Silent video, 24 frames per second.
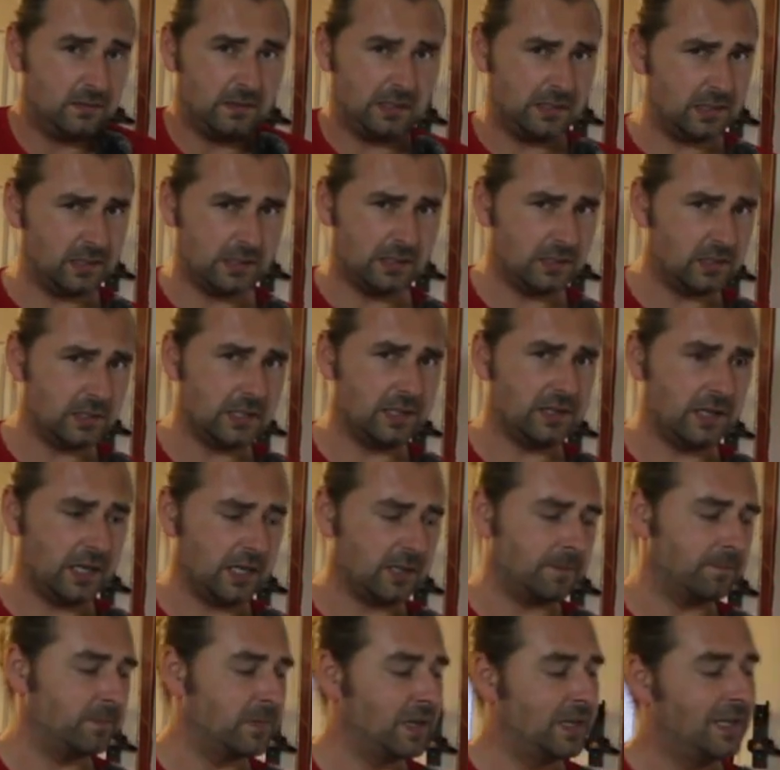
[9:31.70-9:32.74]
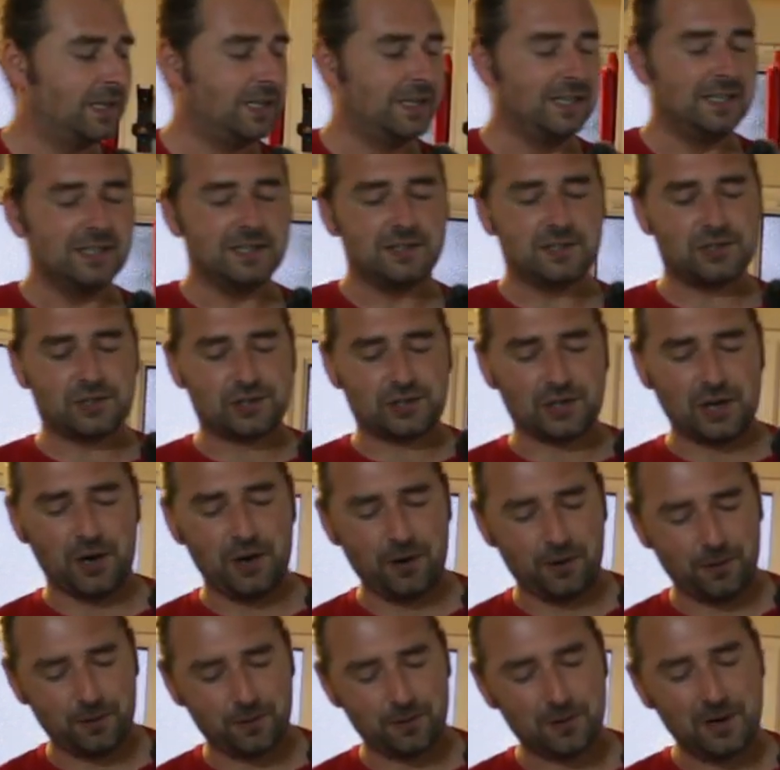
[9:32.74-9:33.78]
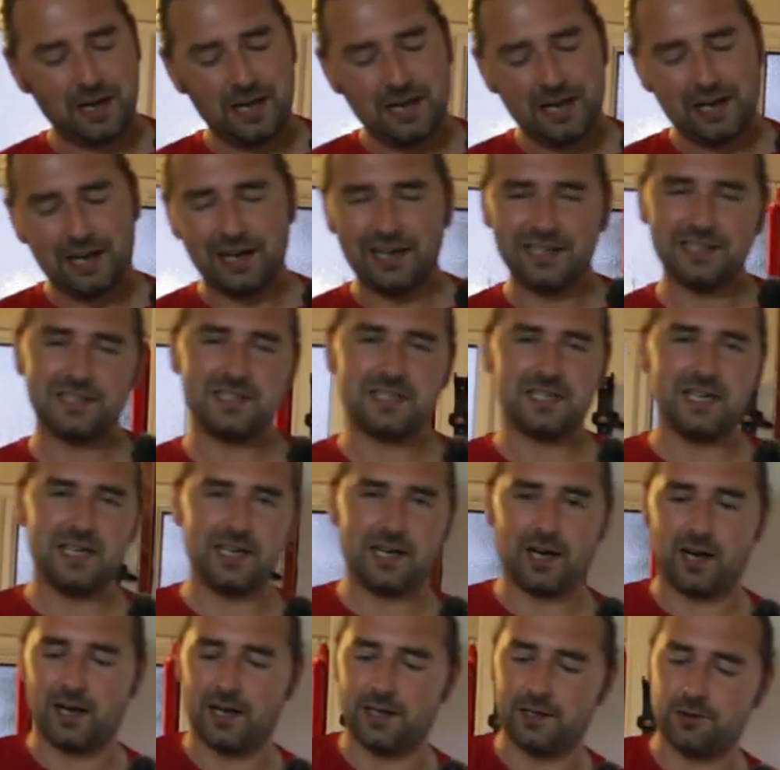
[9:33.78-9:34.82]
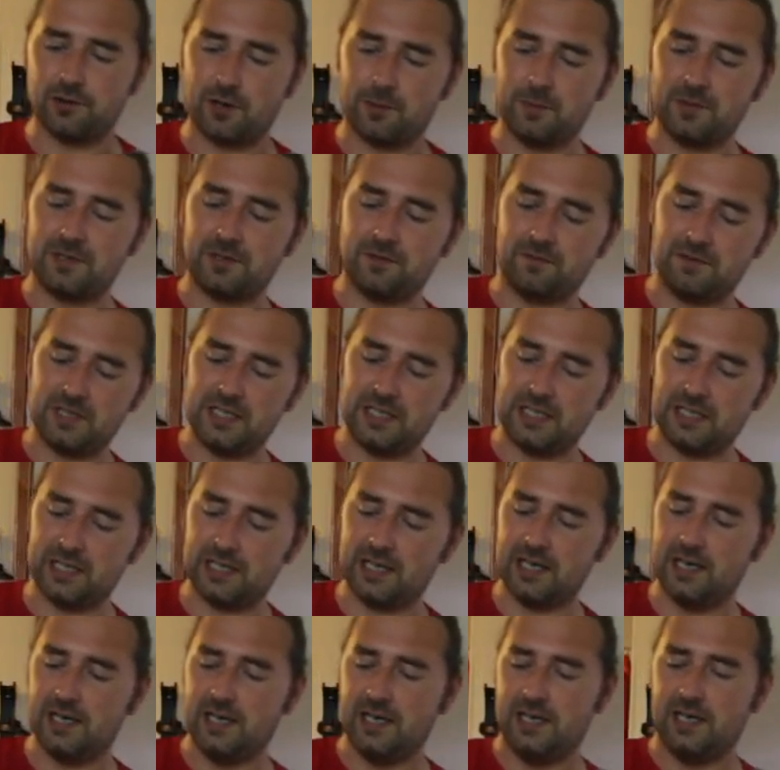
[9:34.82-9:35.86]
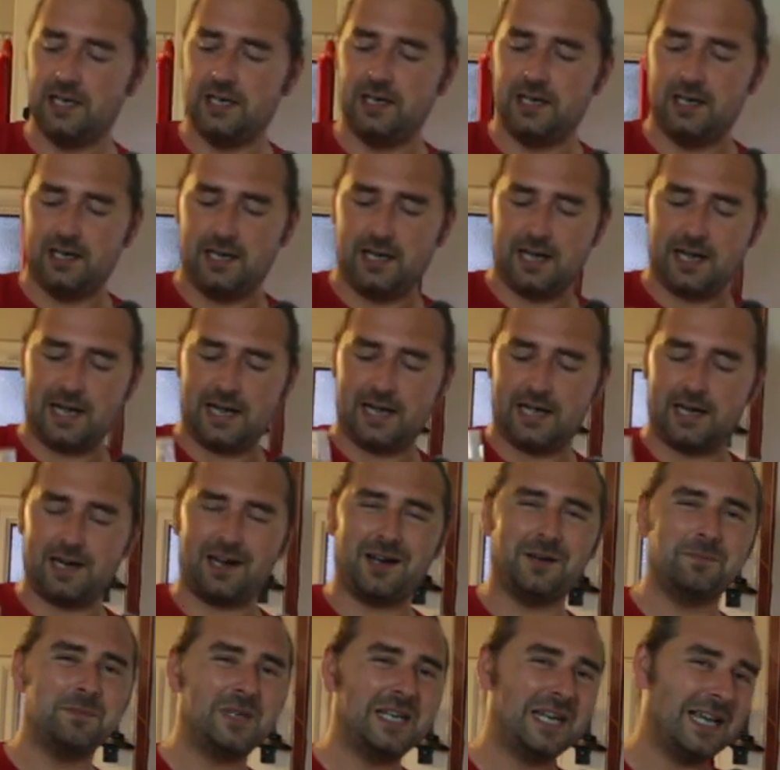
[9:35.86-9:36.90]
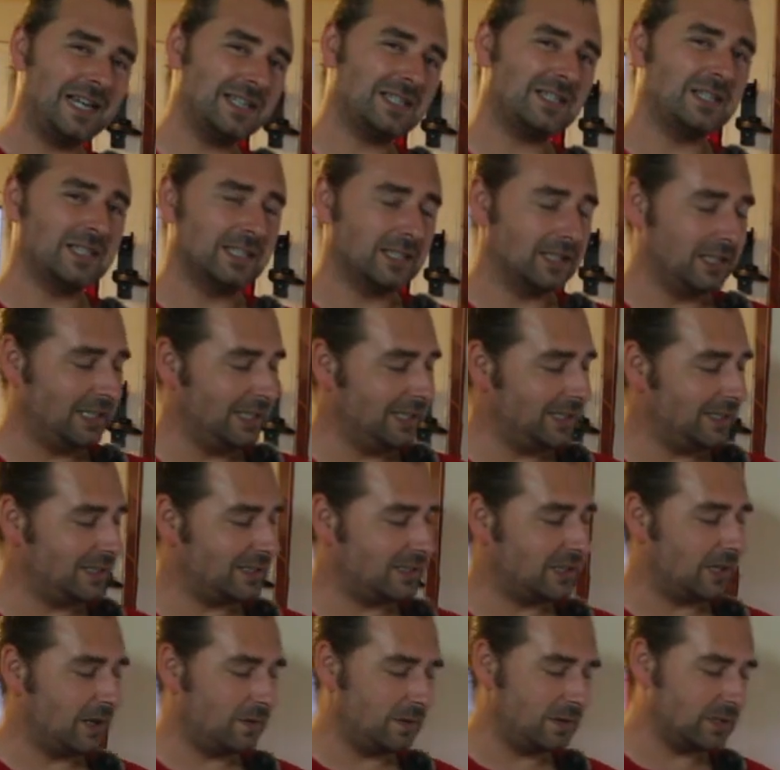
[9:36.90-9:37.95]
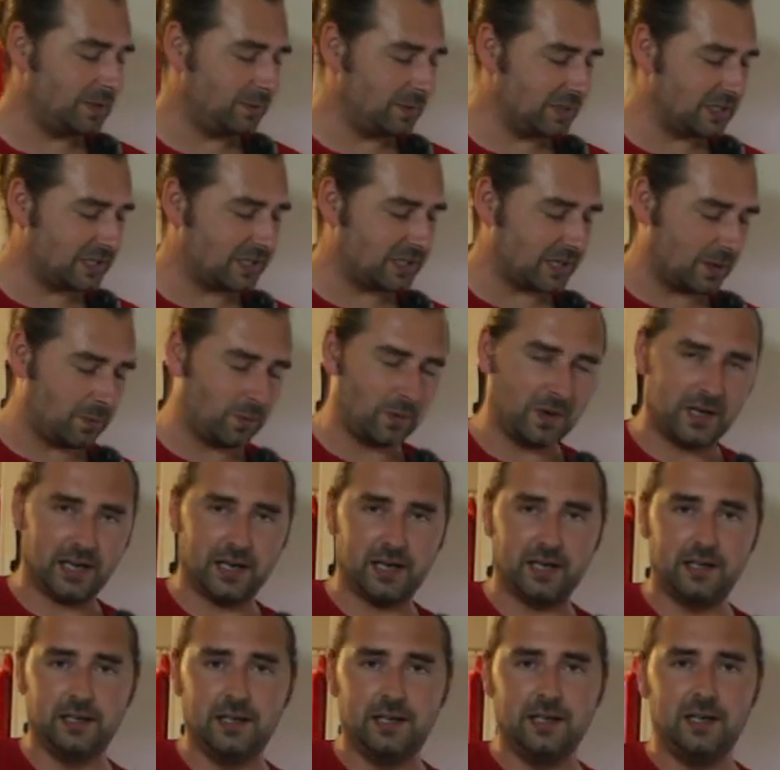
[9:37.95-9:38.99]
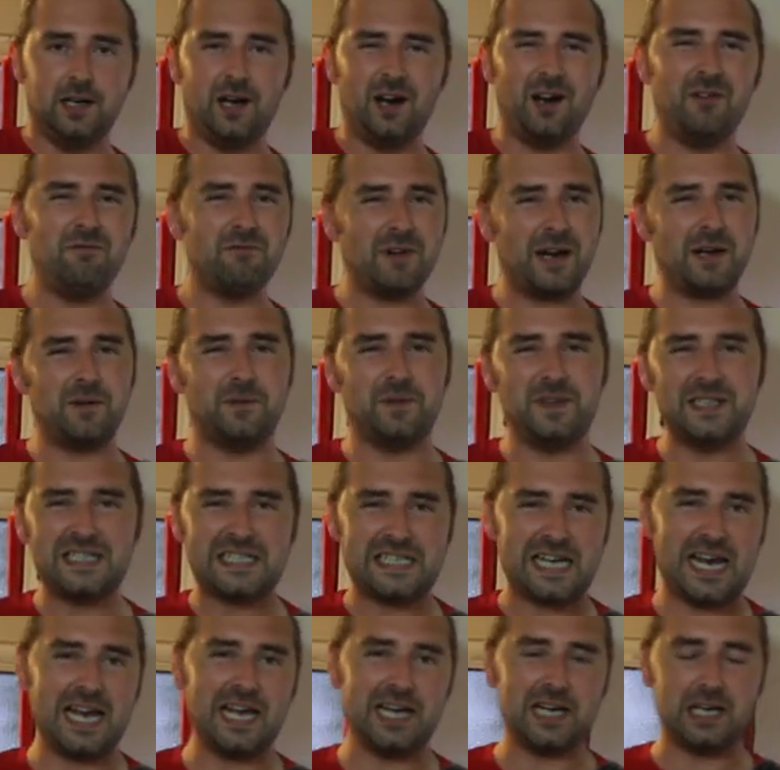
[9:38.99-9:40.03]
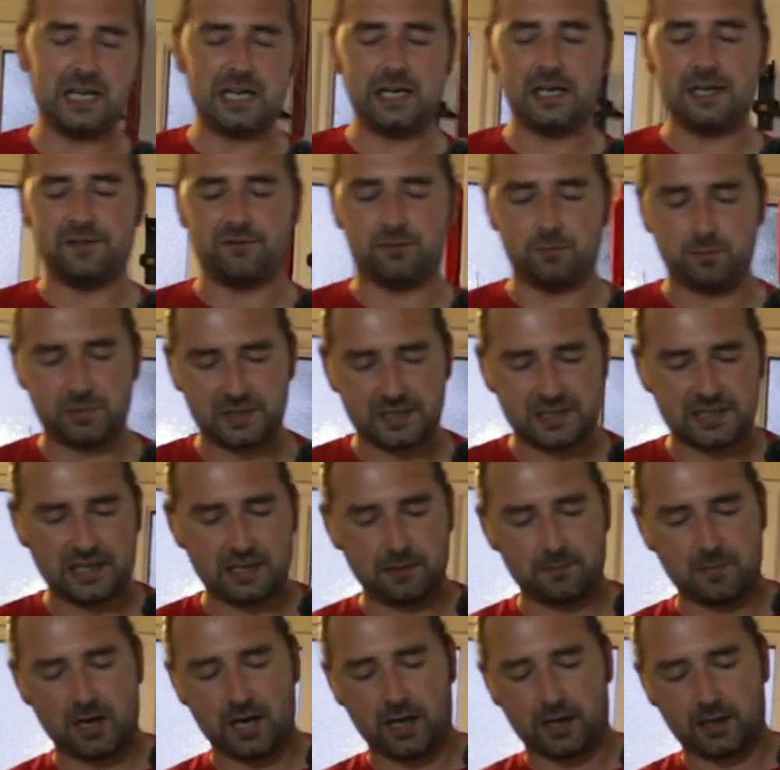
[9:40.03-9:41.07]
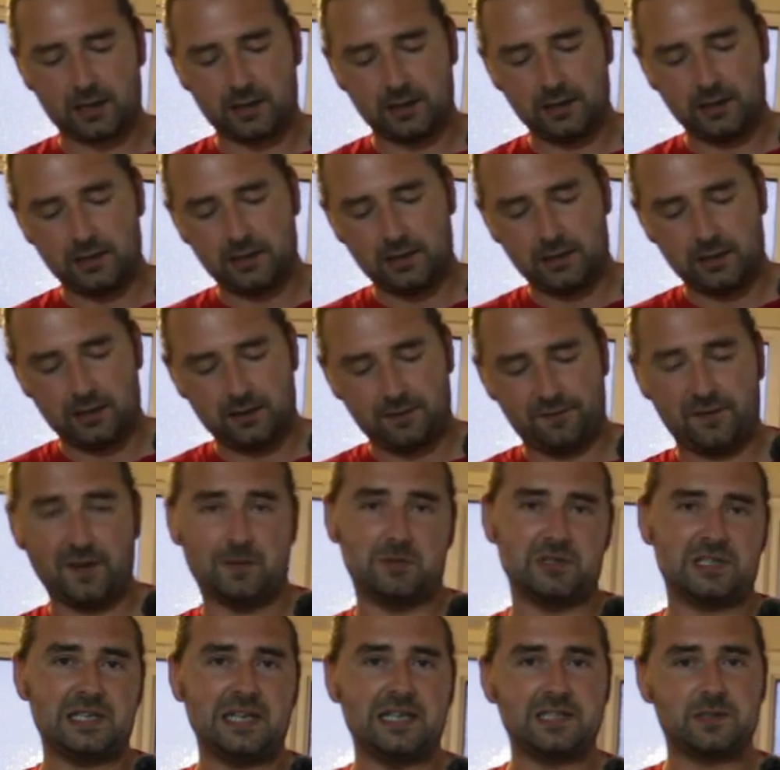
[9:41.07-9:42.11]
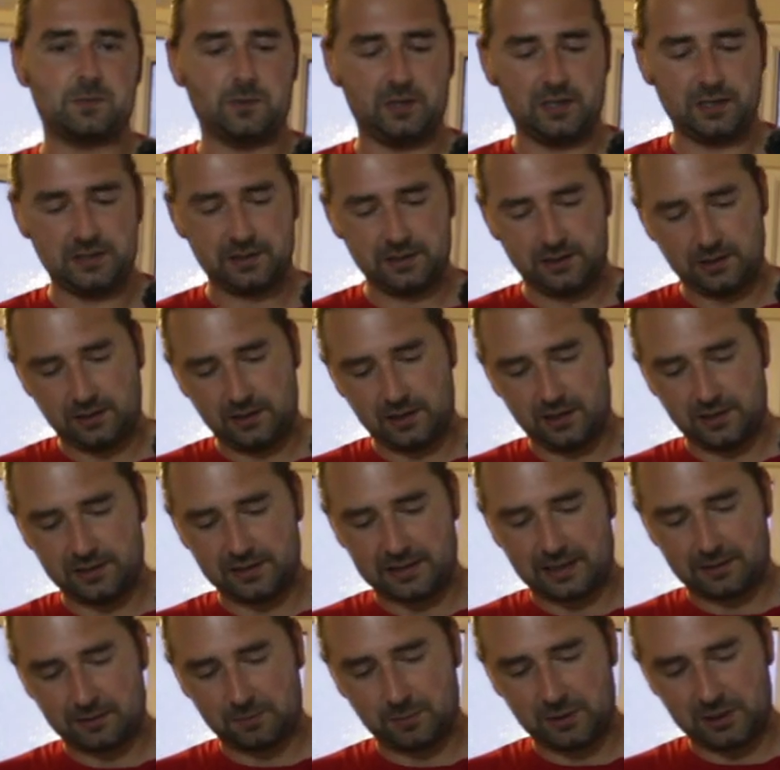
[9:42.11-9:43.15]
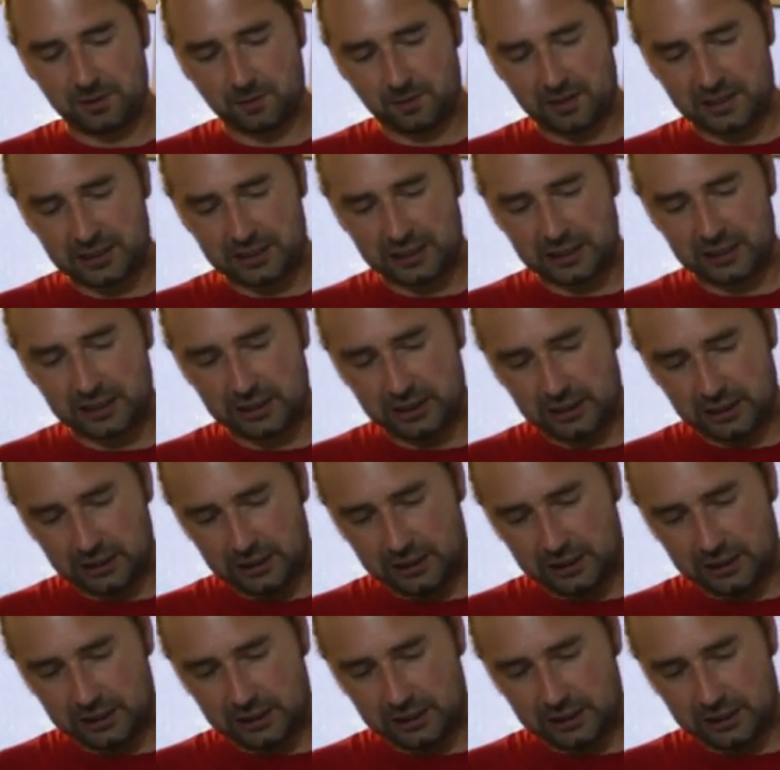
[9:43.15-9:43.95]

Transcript: It's just your thing. So let's take a hydrometer reading. And I'm guessing it is going to be somewhere around the 10–11% mark. Famous last words, turns out to be 20.